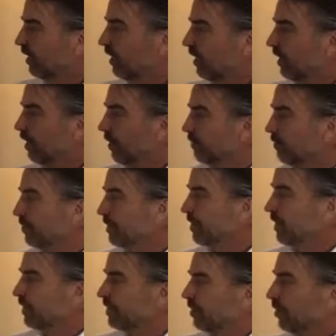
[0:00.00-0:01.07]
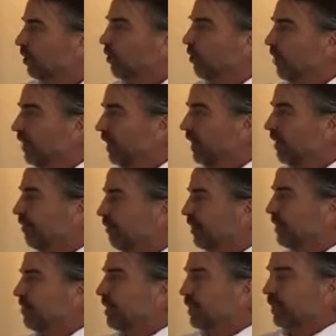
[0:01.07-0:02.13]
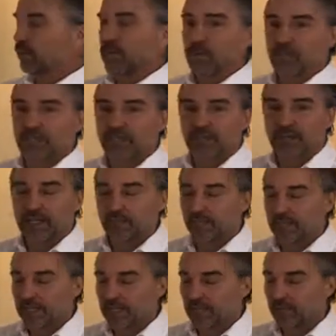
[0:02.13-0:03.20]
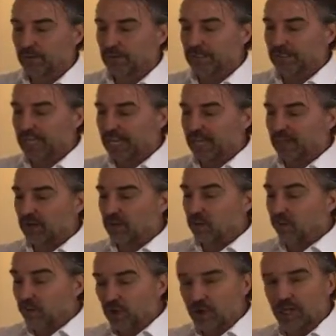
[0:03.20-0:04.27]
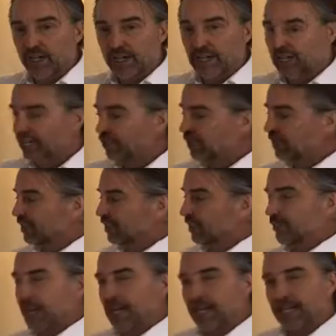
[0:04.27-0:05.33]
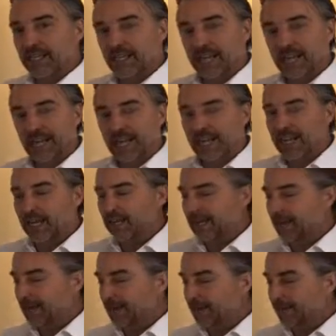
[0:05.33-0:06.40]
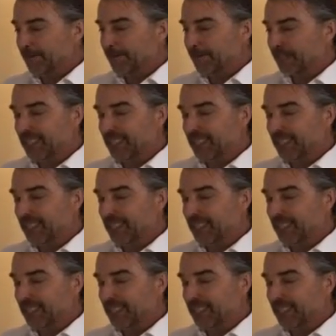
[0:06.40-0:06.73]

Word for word: Um, so fundamentally what we're doing when we when we take wood and use it to make a, um,